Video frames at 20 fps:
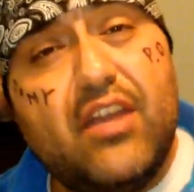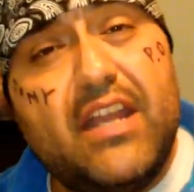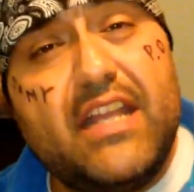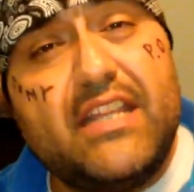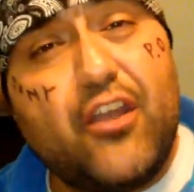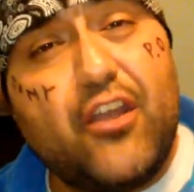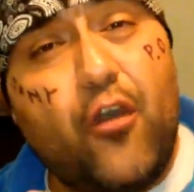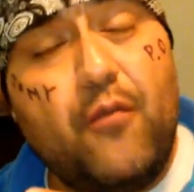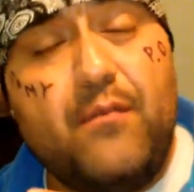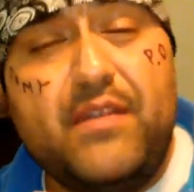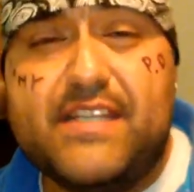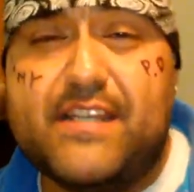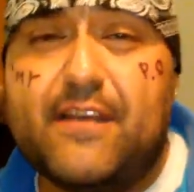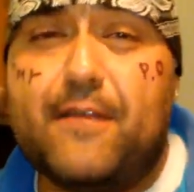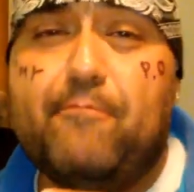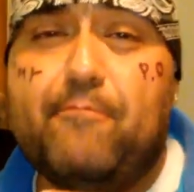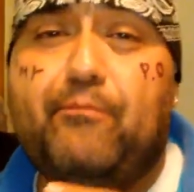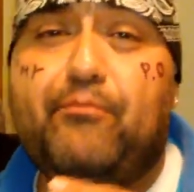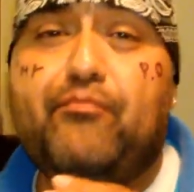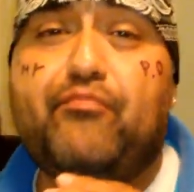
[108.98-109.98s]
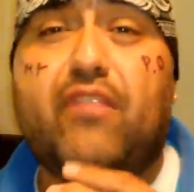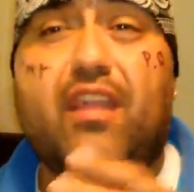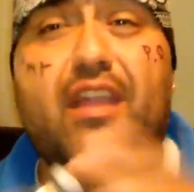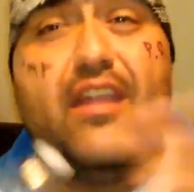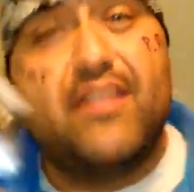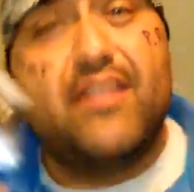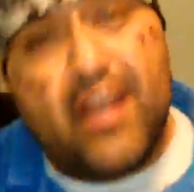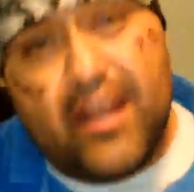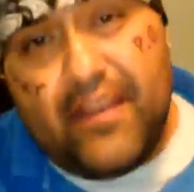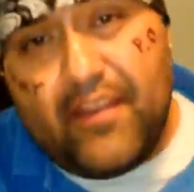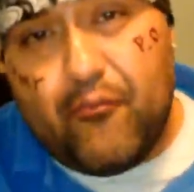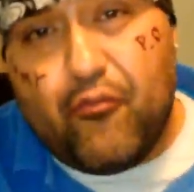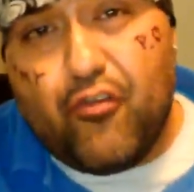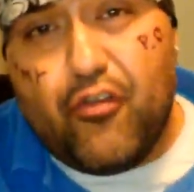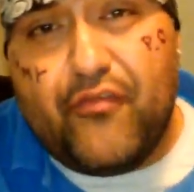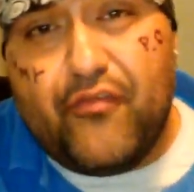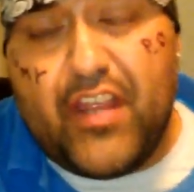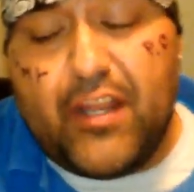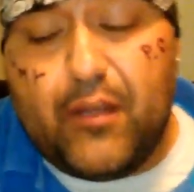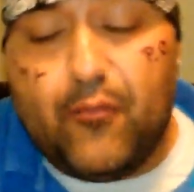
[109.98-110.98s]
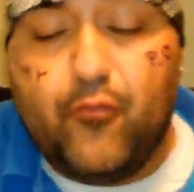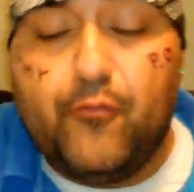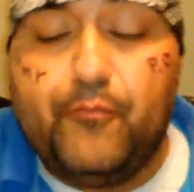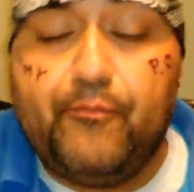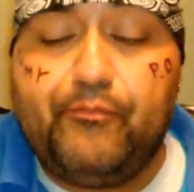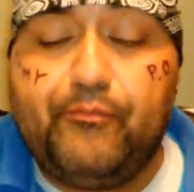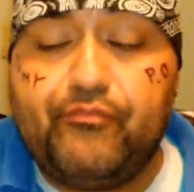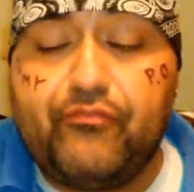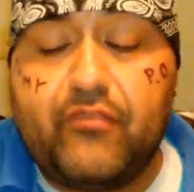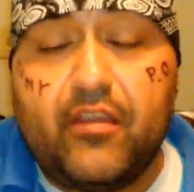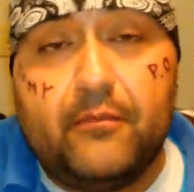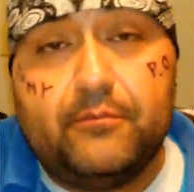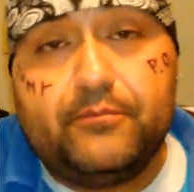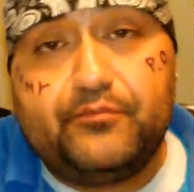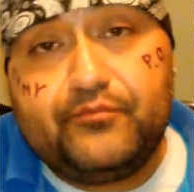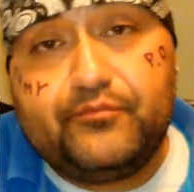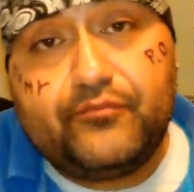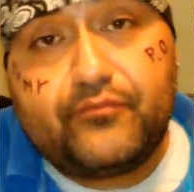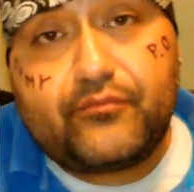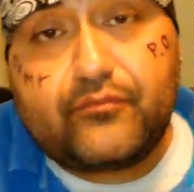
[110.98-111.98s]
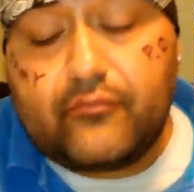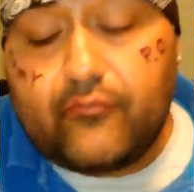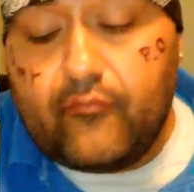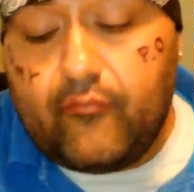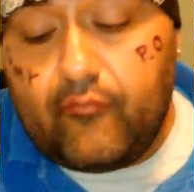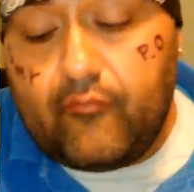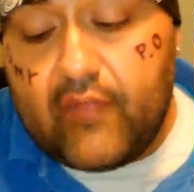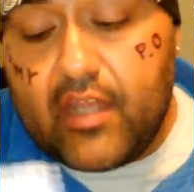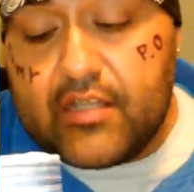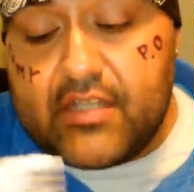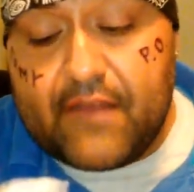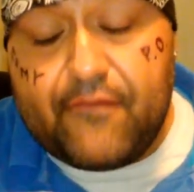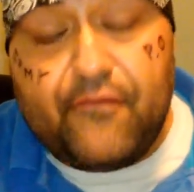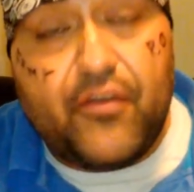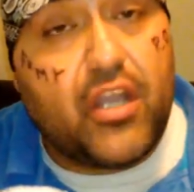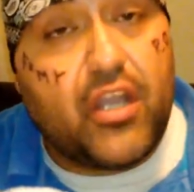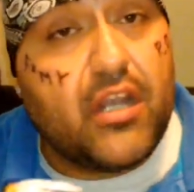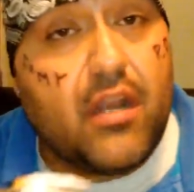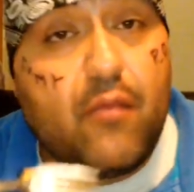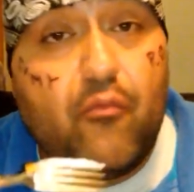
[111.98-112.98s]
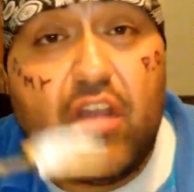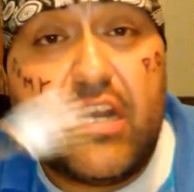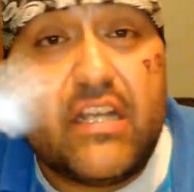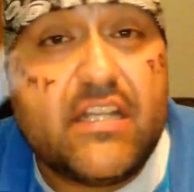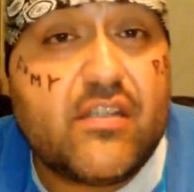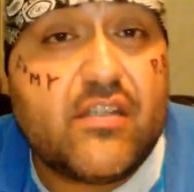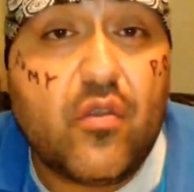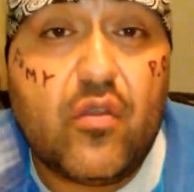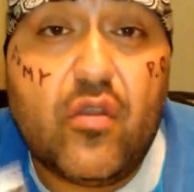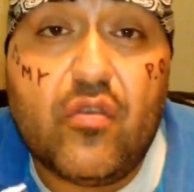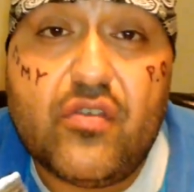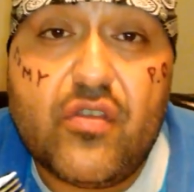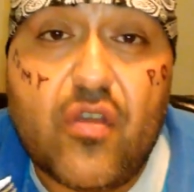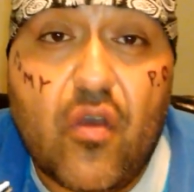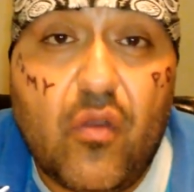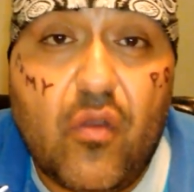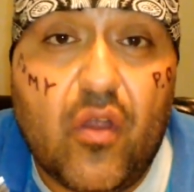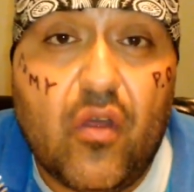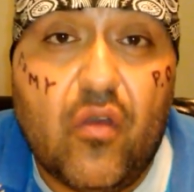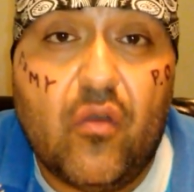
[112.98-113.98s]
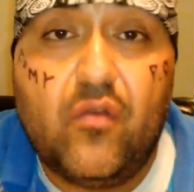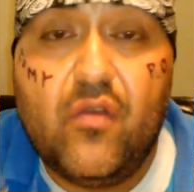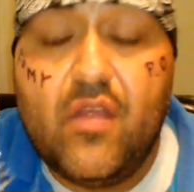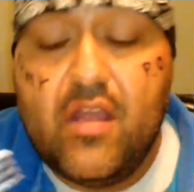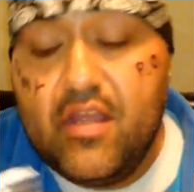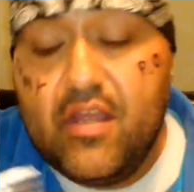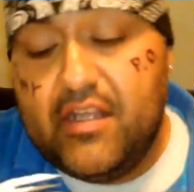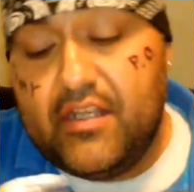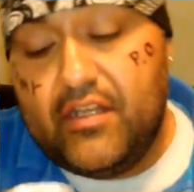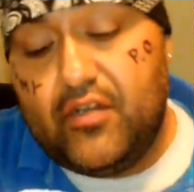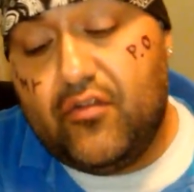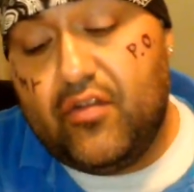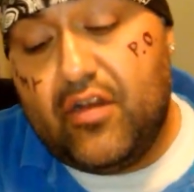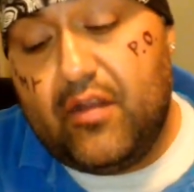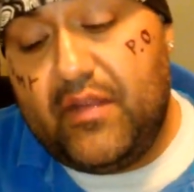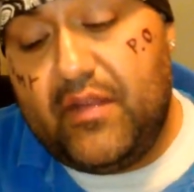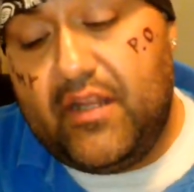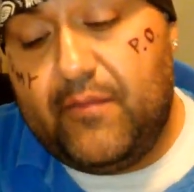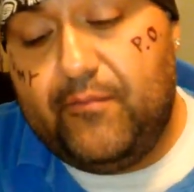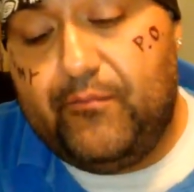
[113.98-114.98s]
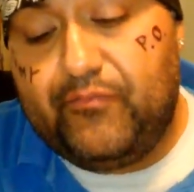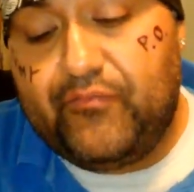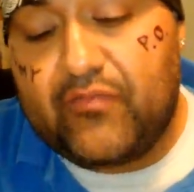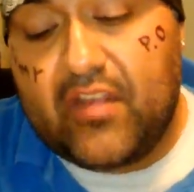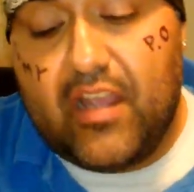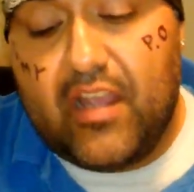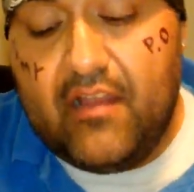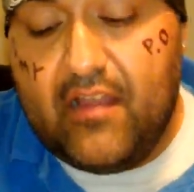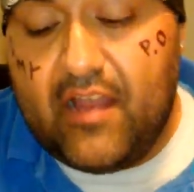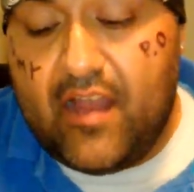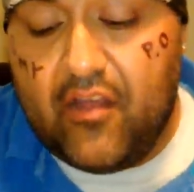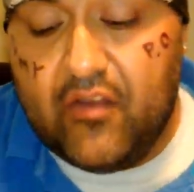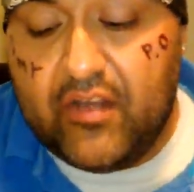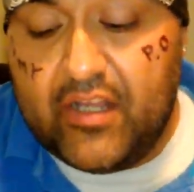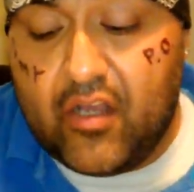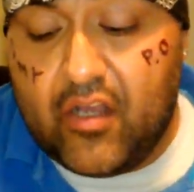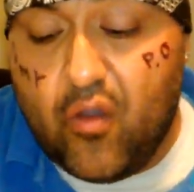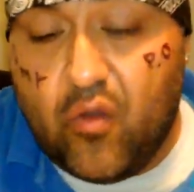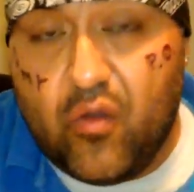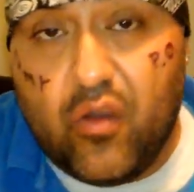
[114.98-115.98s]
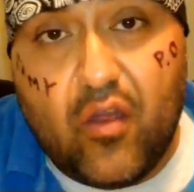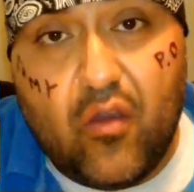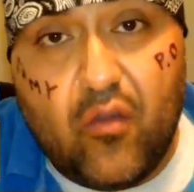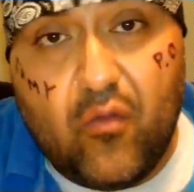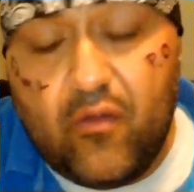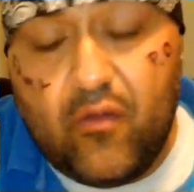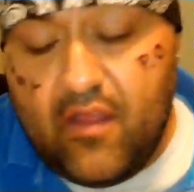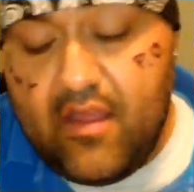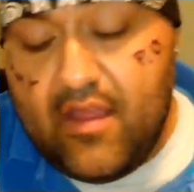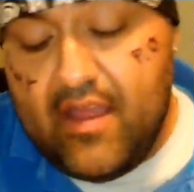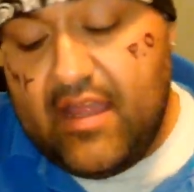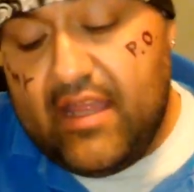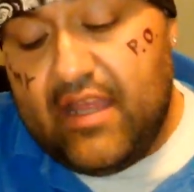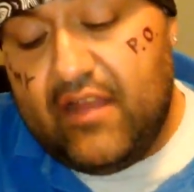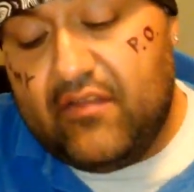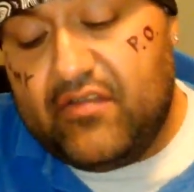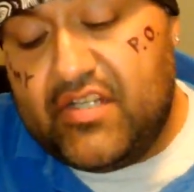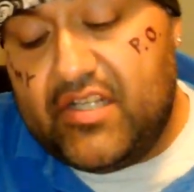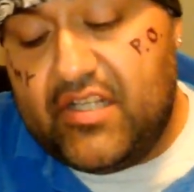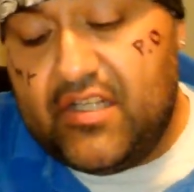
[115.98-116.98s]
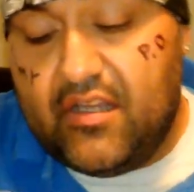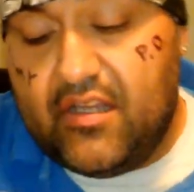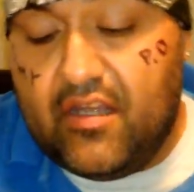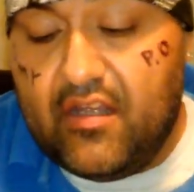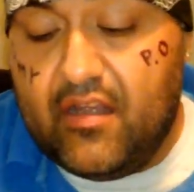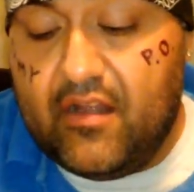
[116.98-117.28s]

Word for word: I hit the homies up. None of them were available. I was like, fuck it, I'm riding solo dolo, you know what I mean? I only go low if she